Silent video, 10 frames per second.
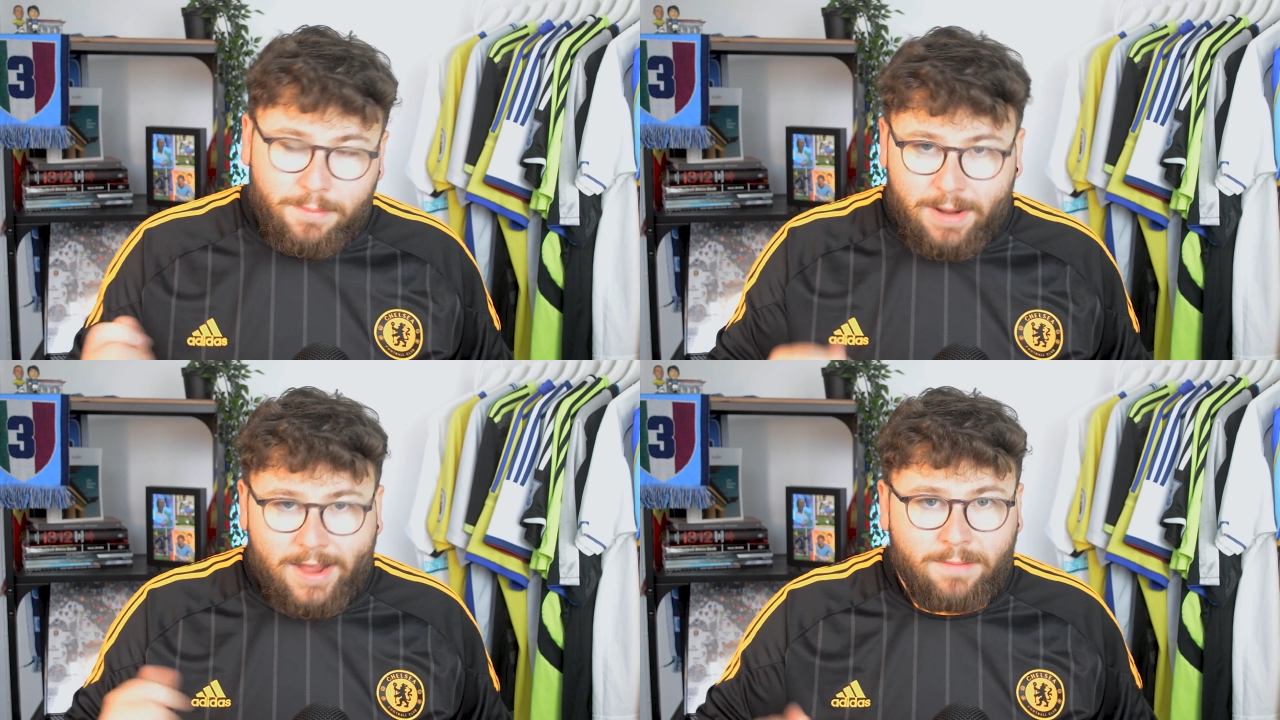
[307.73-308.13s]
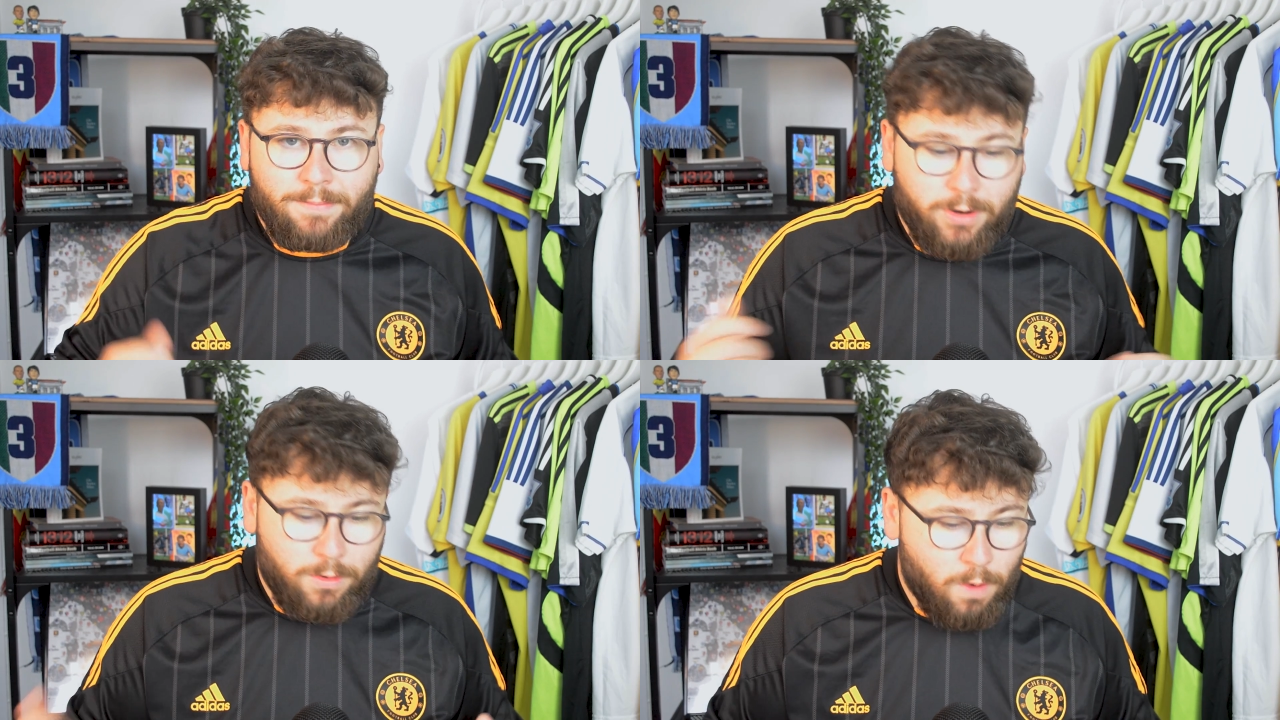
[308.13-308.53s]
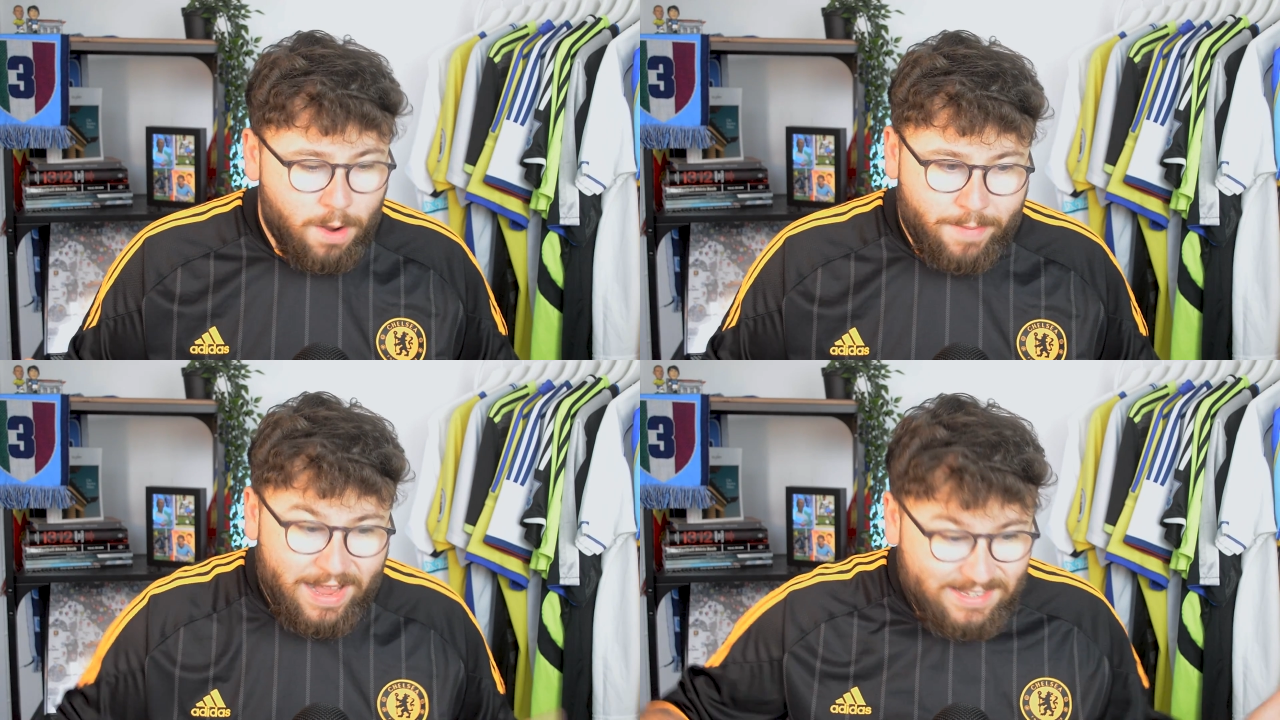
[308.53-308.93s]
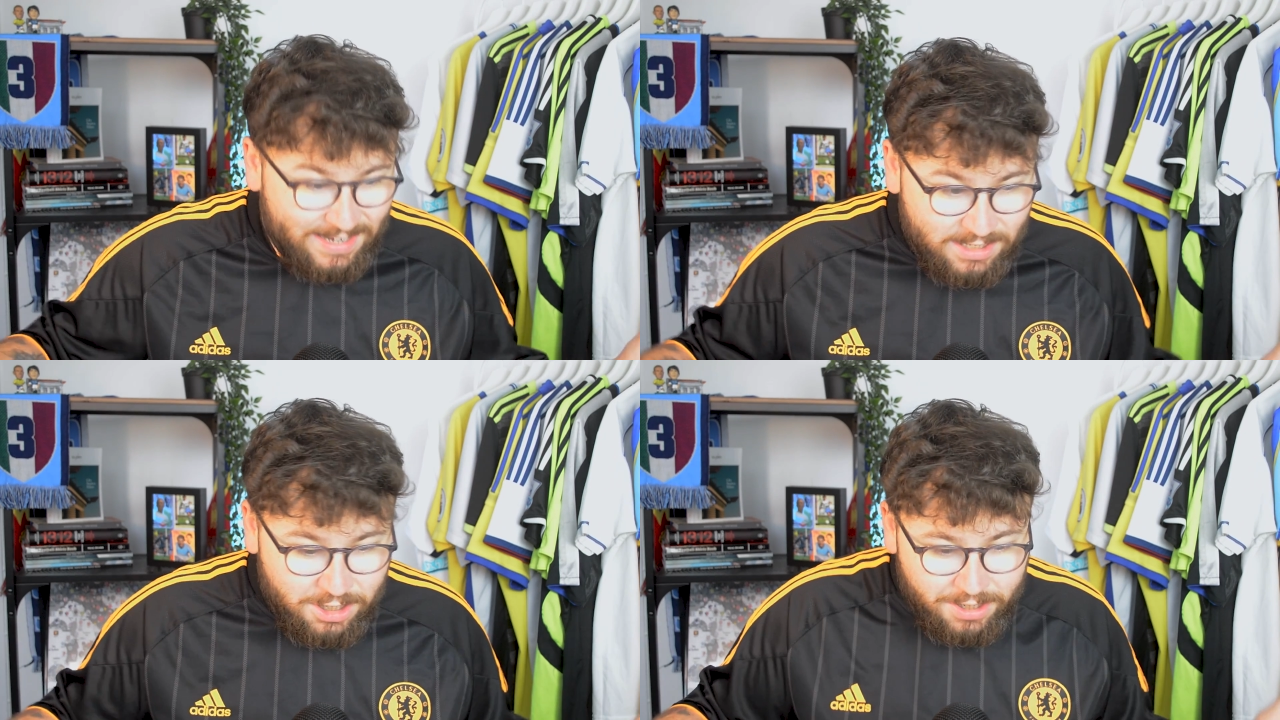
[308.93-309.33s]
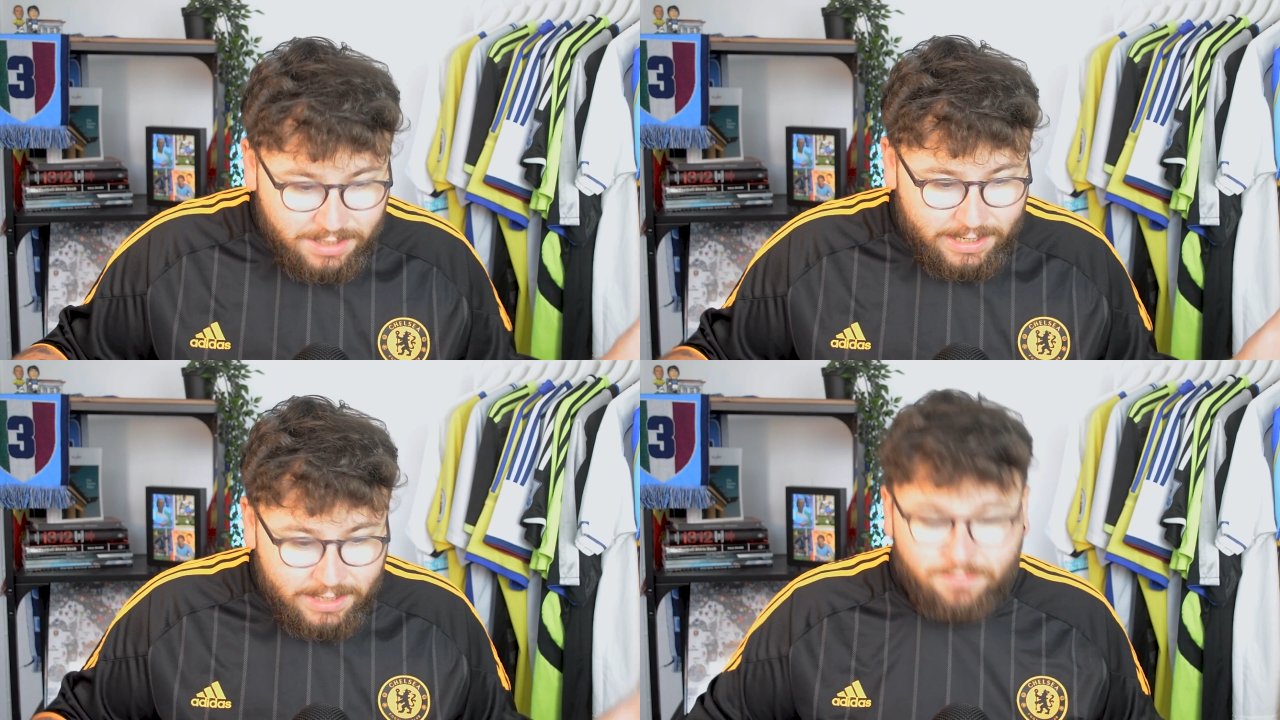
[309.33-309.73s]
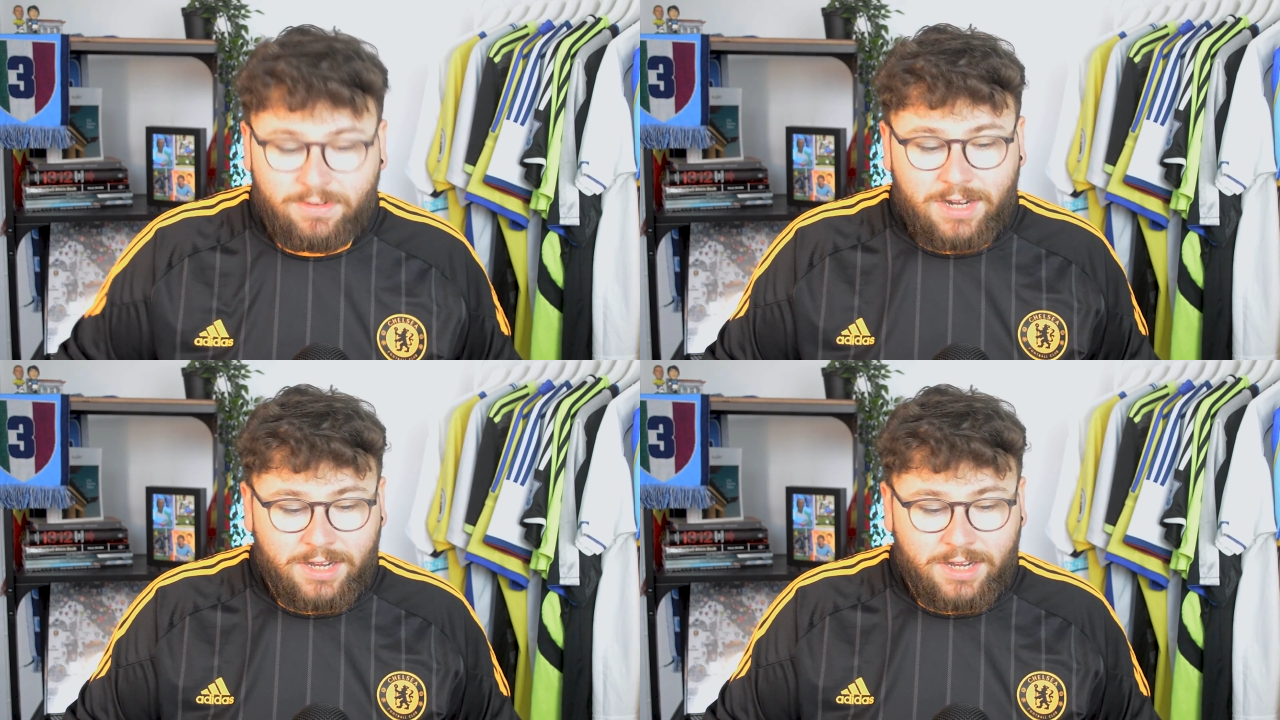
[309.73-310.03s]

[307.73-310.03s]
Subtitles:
Black and blue, white base. It's good. It's really